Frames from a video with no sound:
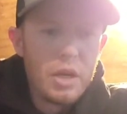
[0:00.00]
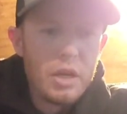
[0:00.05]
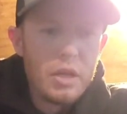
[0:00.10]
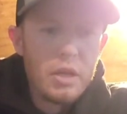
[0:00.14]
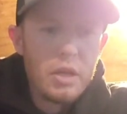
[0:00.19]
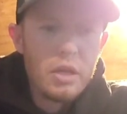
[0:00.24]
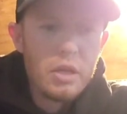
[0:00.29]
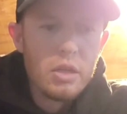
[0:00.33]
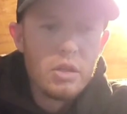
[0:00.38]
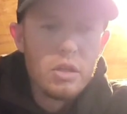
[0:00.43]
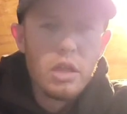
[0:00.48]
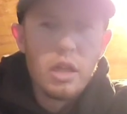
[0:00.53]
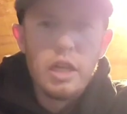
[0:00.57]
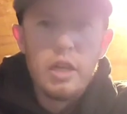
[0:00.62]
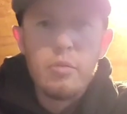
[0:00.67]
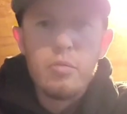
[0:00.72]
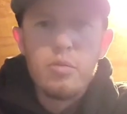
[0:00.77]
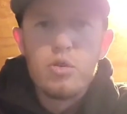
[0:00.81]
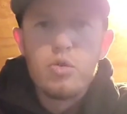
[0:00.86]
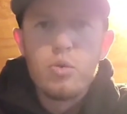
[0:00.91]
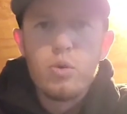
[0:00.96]
and the
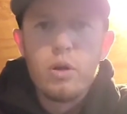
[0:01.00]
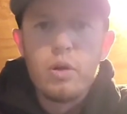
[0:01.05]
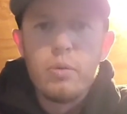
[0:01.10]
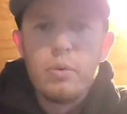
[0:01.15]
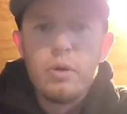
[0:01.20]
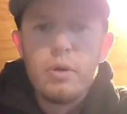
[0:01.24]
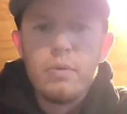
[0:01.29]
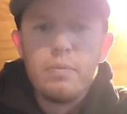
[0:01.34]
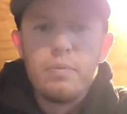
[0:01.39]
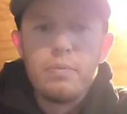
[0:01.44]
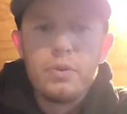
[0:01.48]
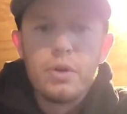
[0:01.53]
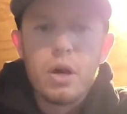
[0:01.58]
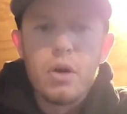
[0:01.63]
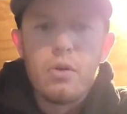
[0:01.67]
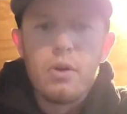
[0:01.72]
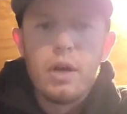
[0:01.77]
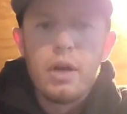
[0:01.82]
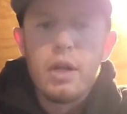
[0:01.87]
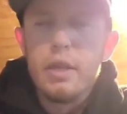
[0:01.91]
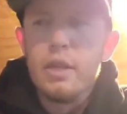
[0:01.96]
Slim Swimmer
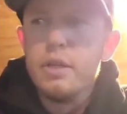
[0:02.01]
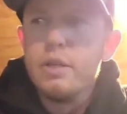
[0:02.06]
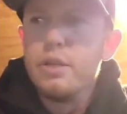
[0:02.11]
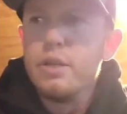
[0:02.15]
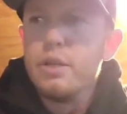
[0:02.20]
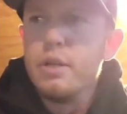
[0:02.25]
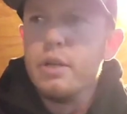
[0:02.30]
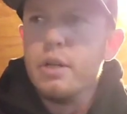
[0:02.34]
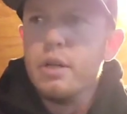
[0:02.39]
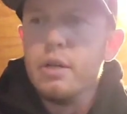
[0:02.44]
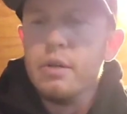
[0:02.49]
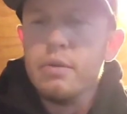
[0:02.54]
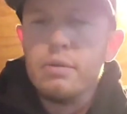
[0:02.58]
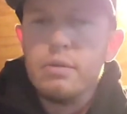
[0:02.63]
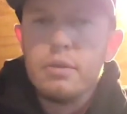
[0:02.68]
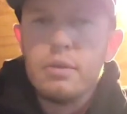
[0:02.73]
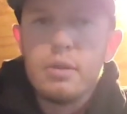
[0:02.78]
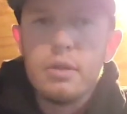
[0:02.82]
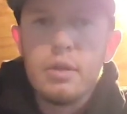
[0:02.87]
already this year.